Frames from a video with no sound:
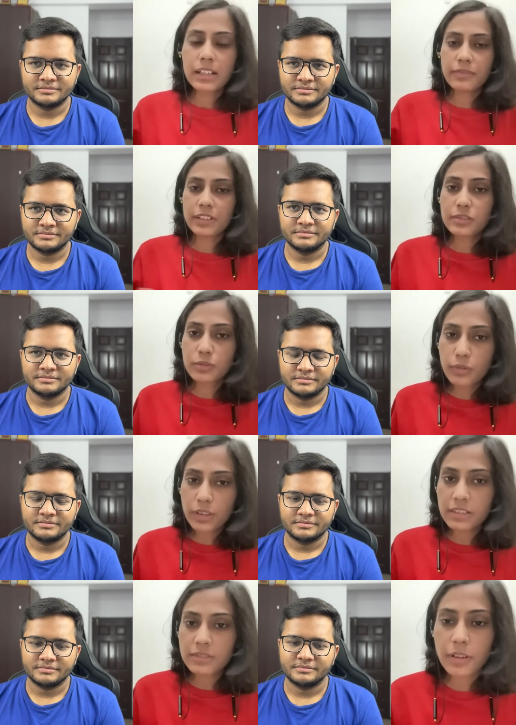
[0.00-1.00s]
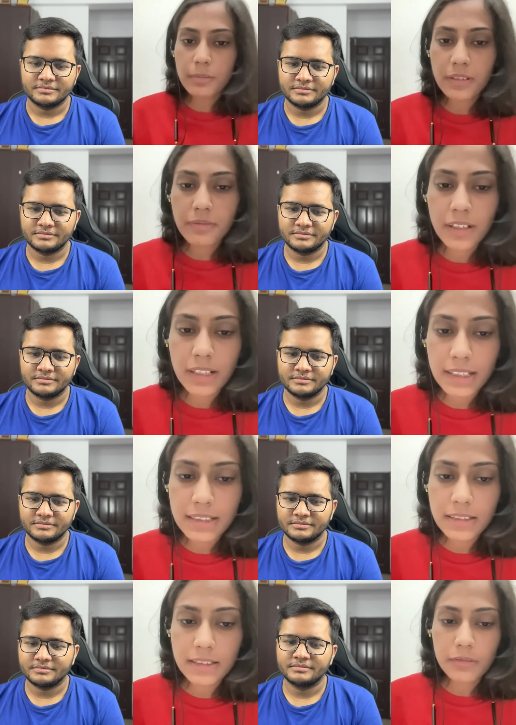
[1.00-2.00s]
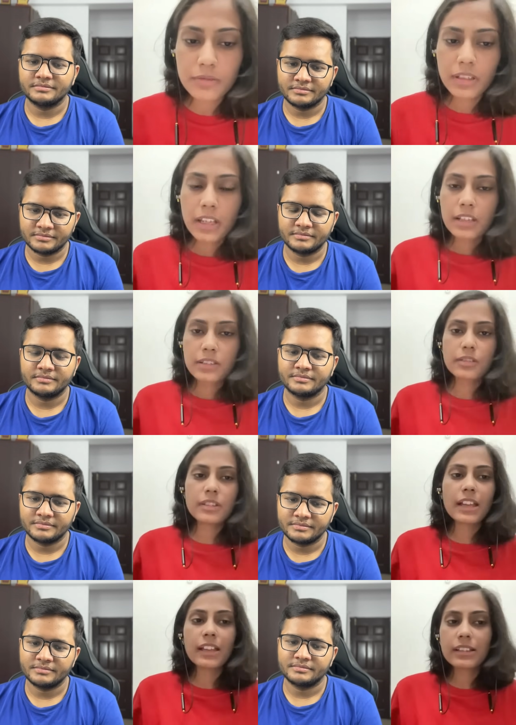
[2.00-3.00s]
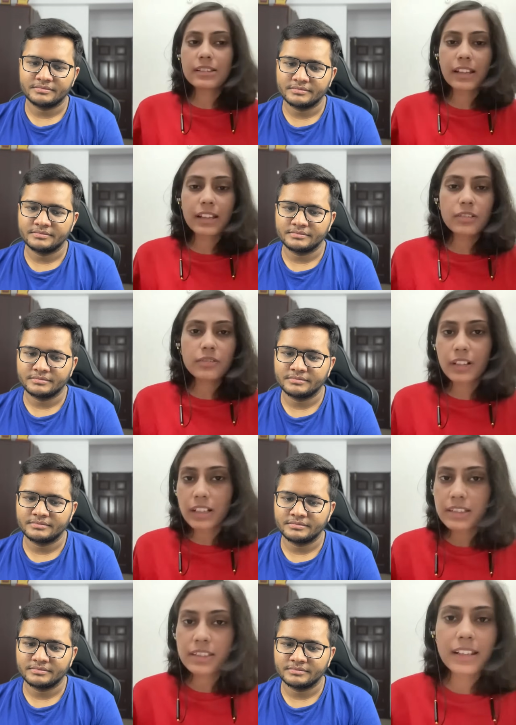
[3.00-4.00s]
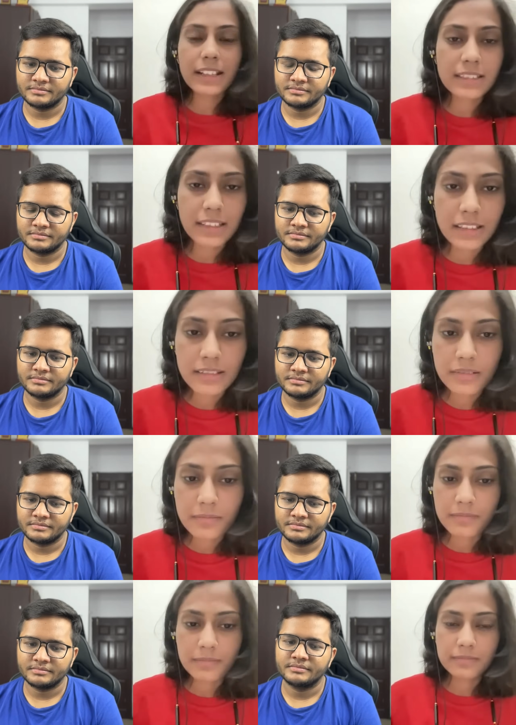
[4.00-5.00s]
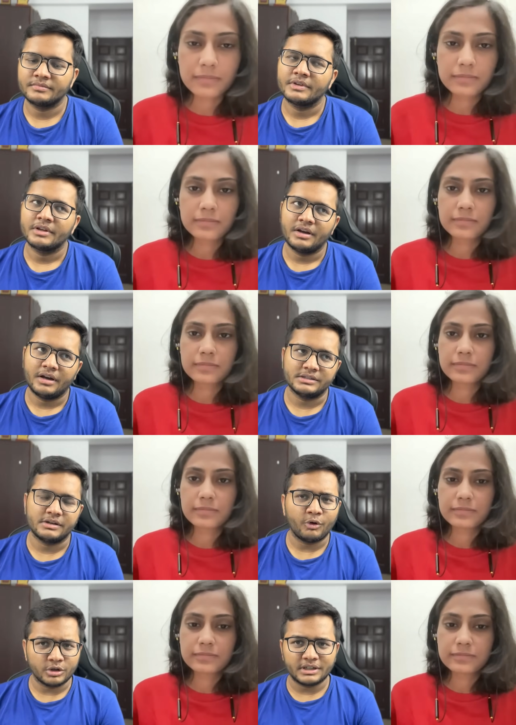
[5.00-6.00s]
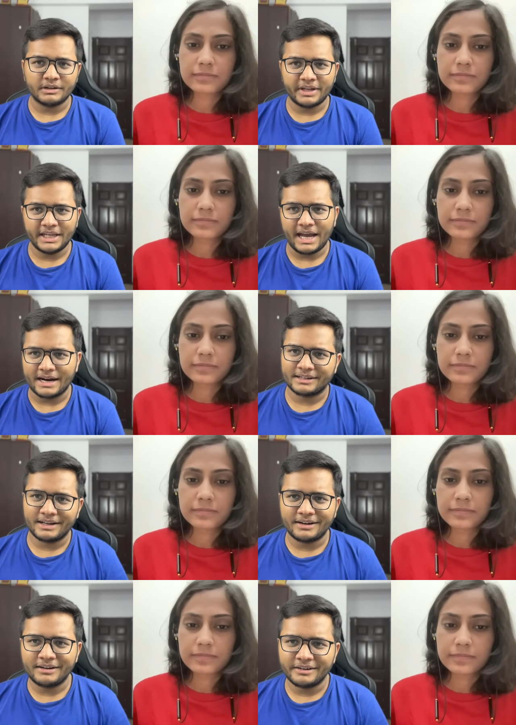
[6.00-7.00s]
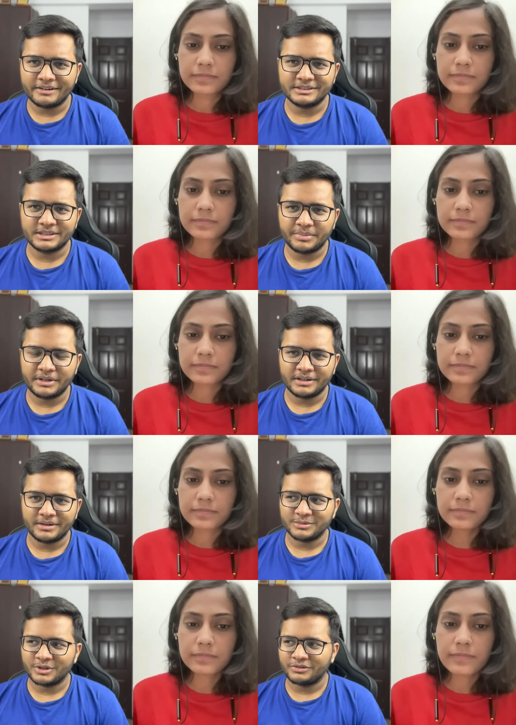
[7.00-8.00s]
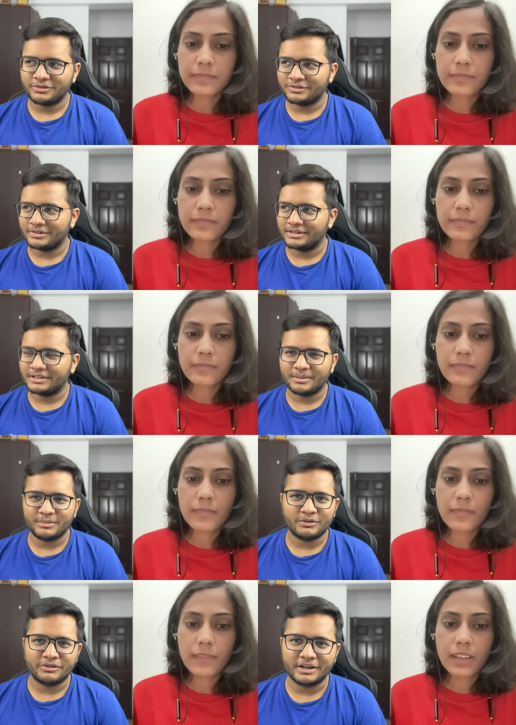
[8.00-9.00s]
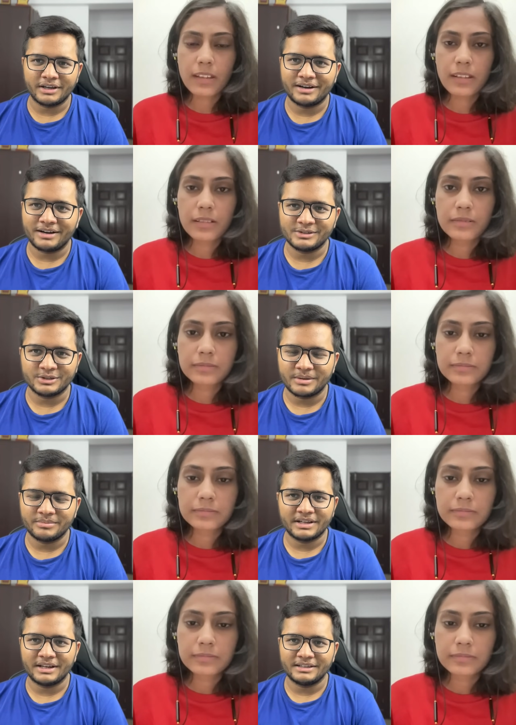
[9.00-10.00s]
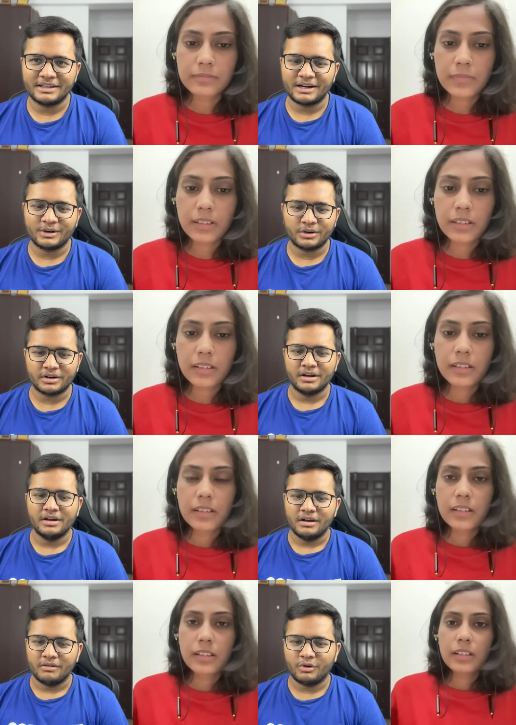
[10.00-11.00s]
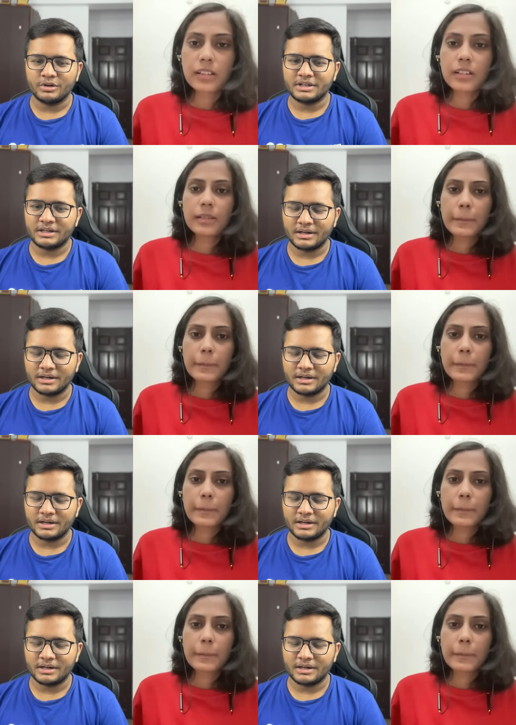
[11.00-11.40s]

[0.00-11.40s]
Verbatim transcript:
Speaker 1: different students from different institutes. So yeah, it's kind of culture exchange
Speaker 2: was it a very hectic internship in terms of uh, the number of working hours or something like that or was it